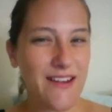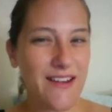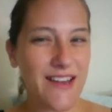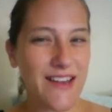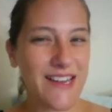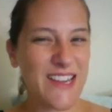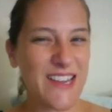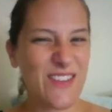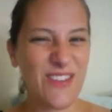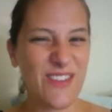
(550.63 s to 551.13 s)

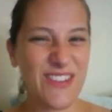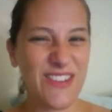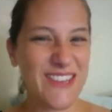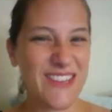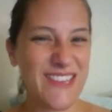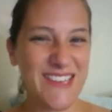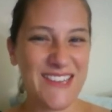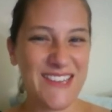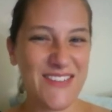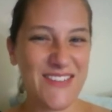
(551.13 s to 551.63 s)
and he really
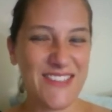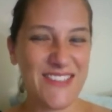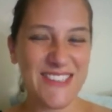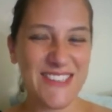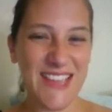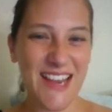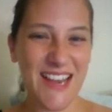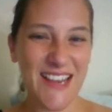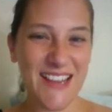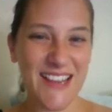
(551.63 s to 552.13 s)
didn't even
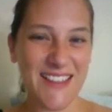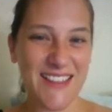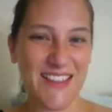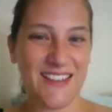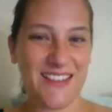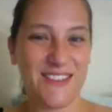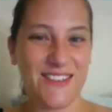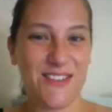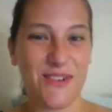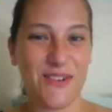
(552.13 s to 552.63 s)
say
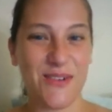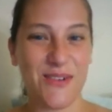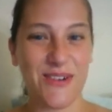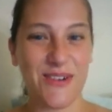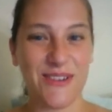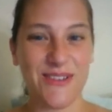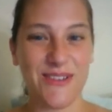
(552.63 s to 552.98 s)
anything to her.